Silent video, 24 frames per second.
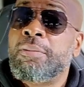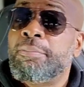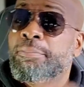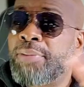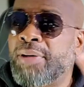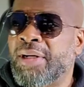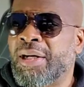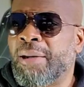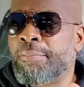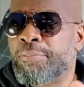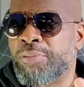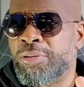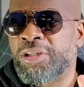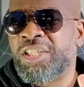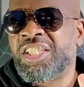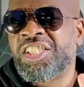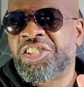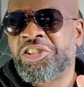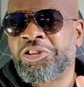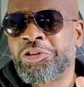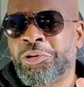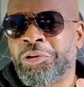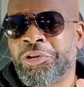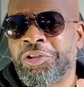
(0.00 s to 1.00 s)
But I'm pretty
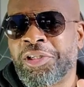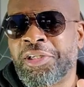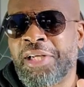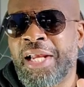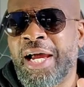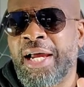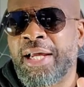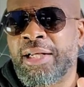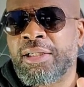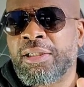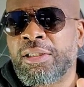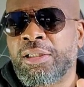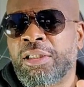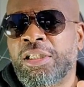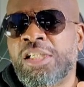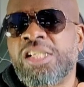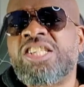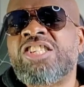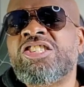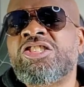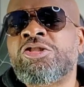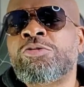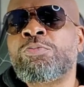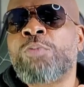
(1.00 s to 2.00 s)
sure you're not, because
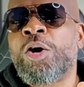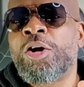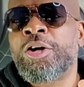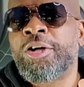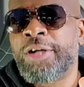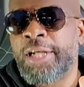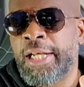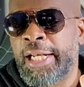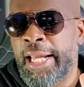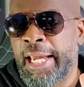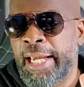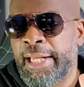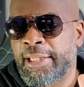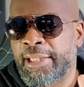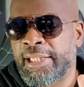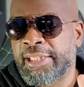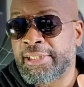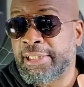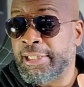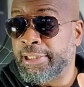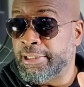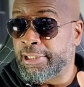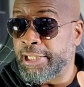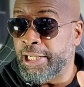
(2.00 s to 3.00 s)
you're smarter than that. Let's
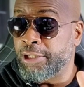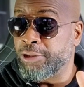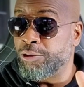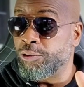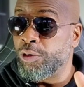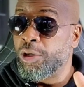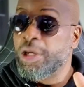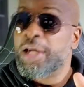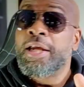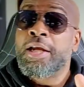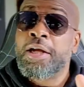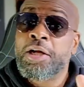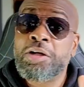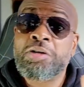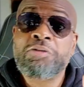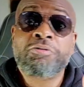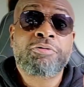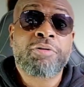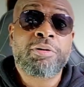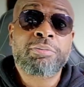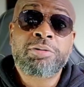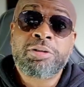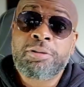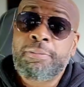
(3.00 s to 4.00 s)
continue hearing
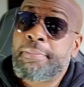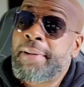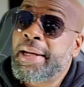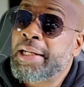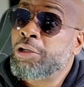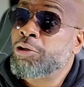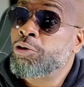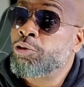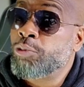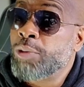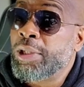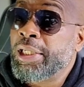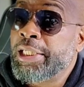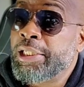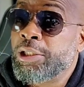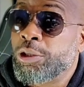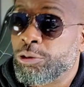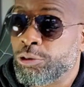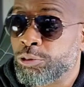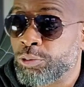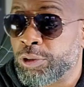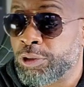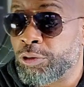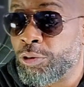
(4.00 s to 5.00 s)
from somebody who really
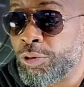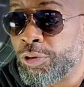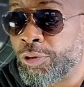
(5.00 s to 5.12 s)
knows what's going